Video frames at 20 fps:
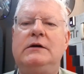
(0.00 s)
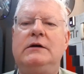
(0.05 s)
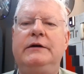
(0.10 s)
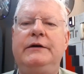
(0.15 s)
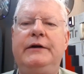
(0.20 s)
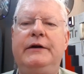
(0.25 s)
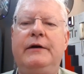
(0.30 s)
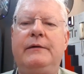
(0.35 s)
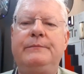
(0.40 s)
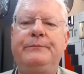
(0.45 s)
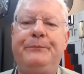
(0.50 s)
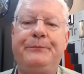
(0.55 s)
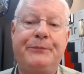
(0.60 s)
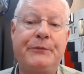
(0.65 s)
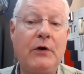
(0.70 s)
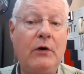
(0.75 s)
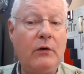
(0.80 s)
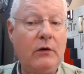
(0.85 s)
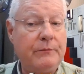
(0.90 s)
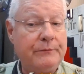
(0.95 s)
you know,
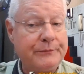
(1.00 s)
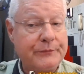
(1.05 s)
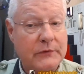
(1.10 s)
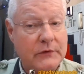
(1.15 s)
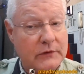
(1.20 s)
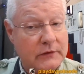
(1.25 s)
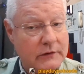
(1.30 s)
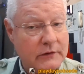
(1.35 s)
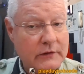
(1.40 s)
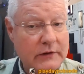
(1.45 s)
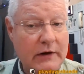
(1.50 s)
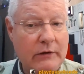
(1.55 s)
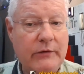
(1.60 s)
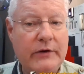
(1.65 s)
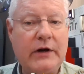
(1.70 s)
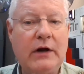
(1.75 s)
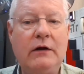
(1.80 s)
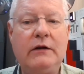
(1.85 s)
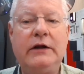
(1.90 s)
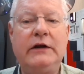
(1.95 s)
no, there we
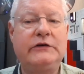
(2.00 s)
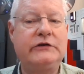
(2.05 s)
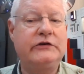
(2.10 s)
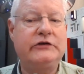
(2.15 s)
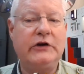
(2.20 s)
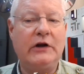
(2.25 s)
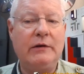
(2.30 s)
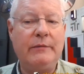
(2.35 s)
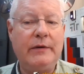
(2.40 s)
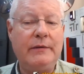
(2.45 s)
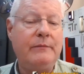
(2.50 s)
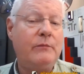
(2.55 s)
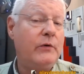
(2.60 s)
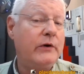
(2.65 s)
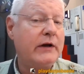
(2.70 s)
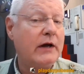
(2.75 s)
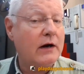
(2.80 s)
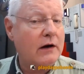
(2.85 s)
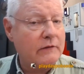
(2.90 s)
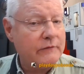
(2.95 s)
go, ladies and gentlemen. We
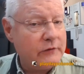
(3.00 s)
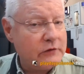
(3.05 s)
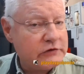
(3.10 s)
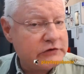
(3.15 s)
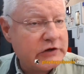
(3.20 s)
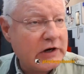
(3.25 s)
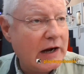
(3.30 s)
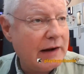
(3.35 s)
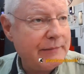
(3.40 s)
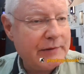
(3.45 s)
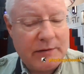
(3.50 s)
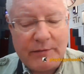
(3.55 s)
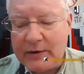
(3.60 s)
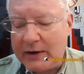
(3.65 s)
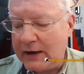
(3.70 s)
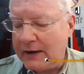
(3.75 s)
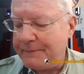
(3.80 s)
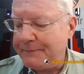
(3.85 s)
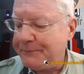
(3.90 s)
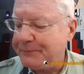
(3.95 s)
got our first copy
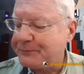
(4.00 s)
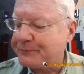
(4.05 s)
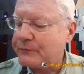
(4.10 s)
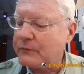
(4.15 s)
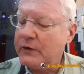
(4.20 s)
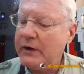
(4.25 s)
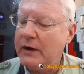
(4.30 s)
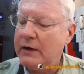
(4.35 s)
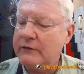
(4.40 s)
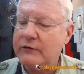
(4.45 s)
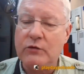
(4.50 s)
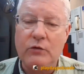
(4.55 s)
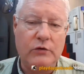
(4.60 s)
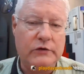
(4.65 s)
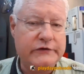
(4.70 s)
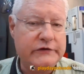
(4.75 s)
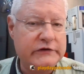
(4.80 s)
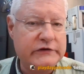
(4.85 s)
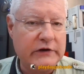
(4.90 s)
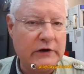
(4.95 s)
bot. And of
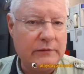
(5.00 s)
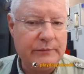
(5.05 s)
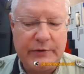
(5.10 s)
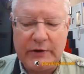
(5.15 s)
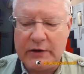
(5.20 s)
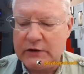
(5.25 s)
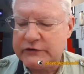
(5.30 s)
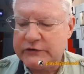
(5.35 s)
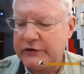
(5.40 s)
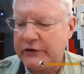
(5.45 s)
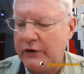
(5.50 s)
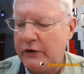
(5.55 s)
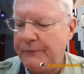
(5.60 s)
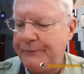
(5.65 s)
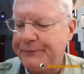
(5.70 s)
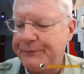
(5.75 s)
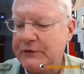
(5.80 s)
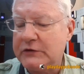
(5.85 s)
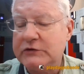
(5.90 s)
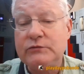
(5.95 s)
course, it's on Periscope.
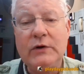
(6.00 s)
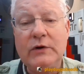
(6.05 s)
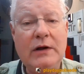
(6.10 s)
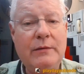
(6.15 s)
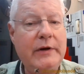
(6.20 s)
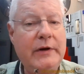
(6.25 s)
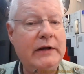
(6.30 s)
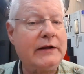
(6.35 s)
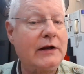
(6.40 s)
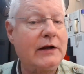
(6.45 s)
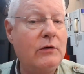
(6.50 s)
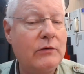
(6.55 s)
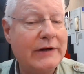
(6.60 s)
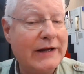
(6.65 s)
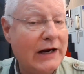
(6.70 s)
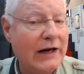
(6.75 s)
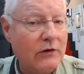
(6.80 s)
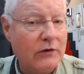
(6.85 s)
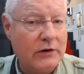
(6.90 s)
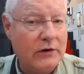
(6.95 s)
Just what I mean, they don't
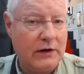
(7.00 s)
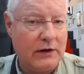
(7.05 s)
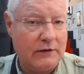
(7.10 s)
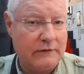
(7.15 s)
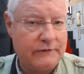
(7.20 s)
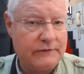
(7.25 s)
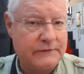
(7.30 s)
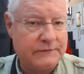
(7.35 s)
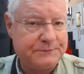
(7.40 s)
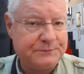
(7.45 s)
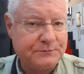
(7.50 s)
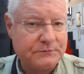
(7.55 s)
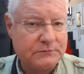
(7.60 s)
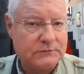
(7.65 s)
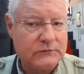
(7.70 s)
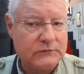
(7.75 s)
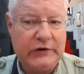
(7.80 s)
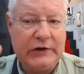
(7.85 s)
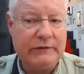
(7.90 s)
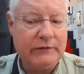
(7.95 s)
care enough
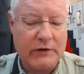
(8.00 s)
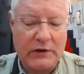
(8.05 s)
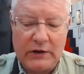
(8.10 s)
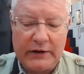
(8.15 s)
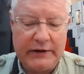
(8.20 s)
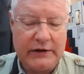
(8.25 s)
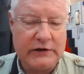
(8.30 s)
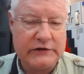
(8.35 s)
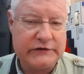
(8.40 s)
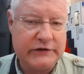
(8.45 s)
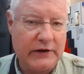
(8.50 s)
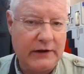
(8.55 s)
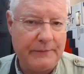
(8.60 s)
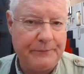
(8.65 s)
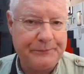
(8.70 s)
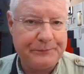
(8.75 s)
to even clean us up.